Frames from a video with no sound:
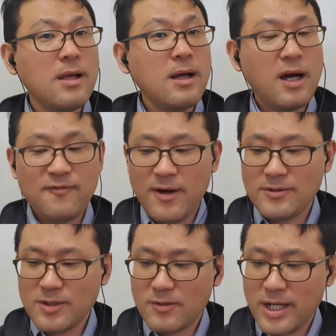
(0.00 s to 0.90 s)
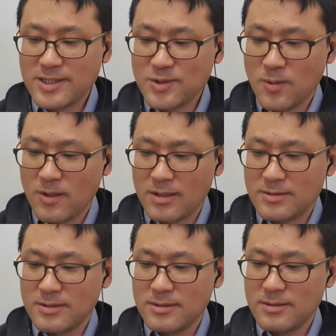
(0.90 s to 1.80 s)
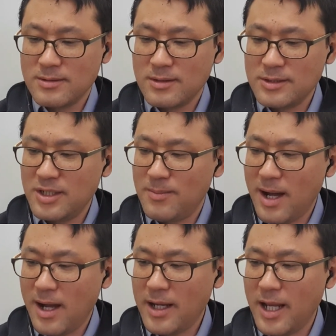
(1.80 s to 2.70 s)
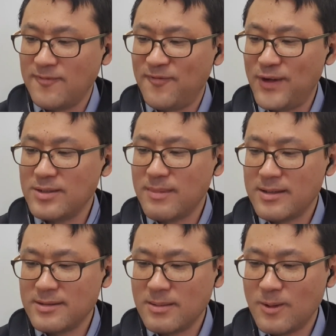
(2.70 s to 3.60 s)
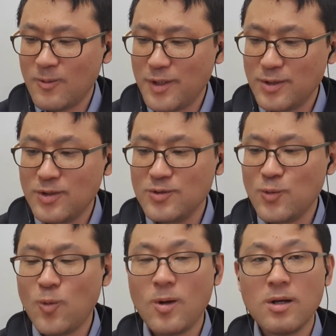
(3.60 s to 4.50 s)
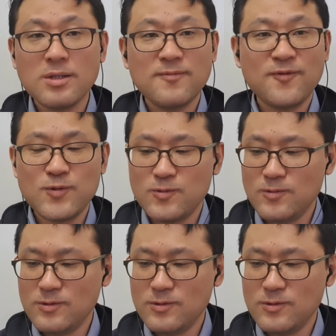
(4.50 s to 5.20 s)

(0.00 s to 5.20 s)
I found a restaurant nearby and filled my stomach with good quality food.